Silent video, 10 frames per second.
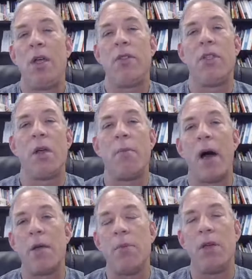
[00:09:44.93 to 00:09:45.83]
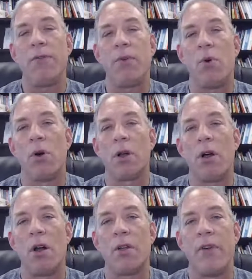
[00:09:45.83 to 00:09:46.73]
than they might be for
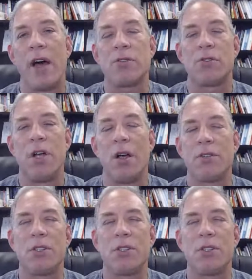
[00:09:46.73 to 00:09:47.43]
cardiovascular health.